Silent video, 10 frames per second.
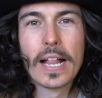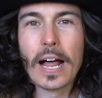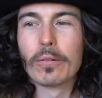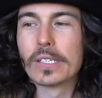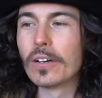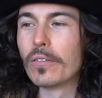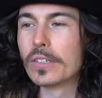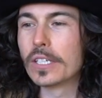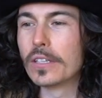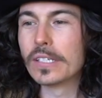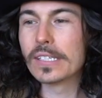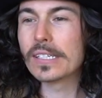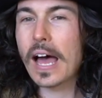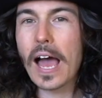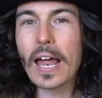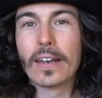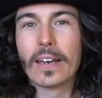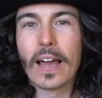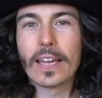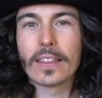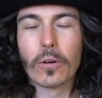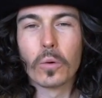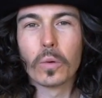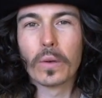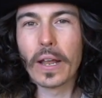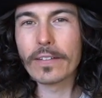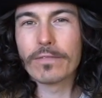I was saying obviously the style and like the whole like